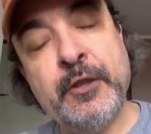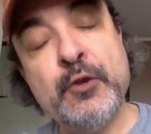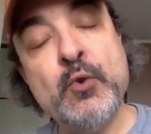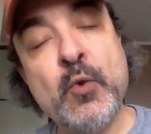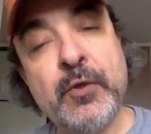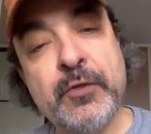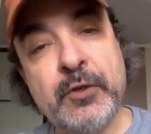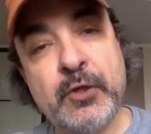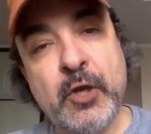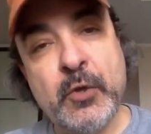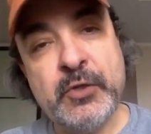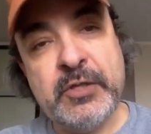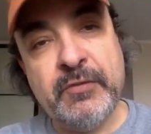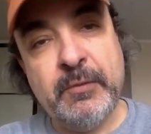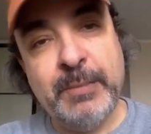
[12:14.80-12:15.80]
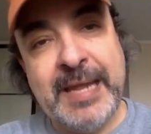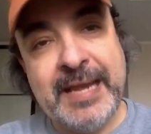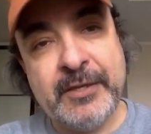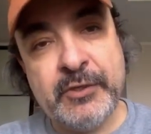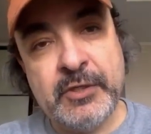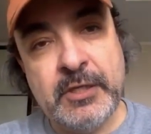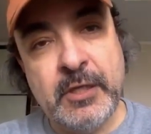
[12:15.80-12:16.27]
northern coast of the
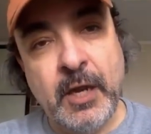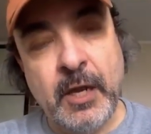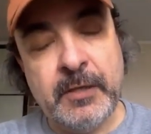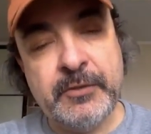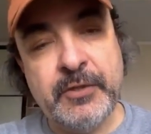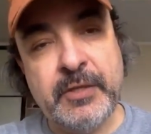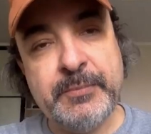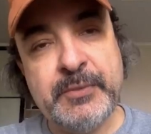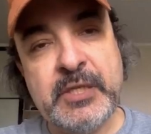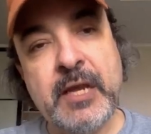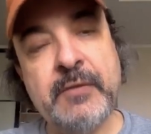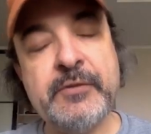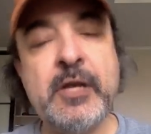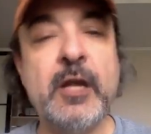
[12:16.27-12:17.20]
Black Sea all to themselves,